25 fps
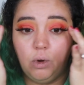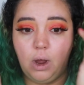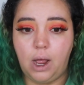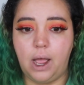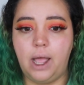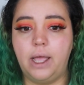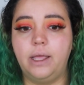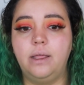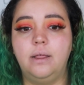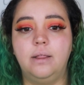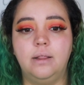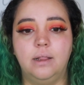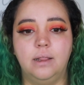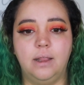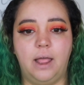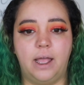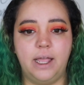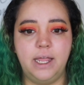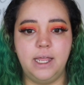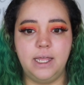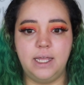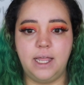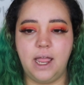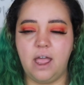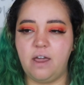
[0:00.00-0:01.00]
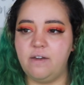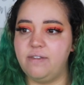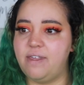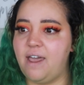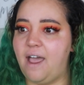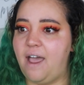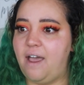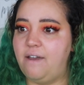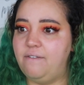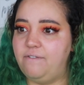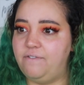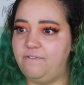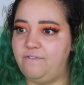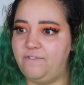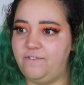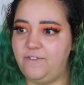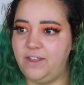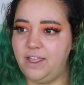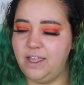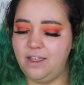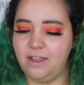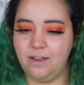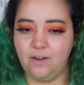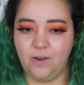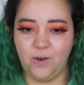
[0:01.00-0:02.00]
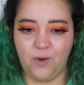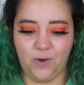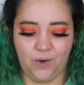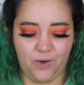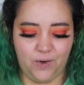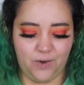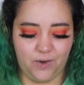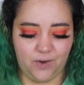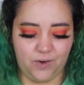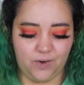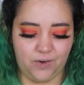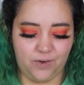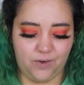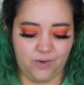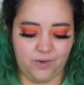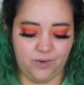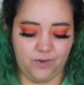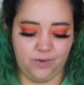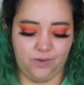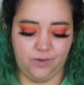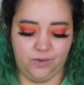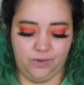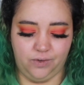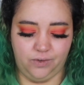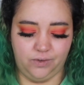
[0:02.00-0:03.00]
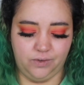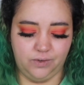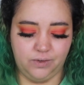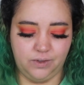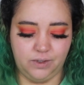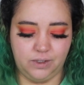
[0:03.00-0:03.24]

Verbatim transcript: I like how that feels.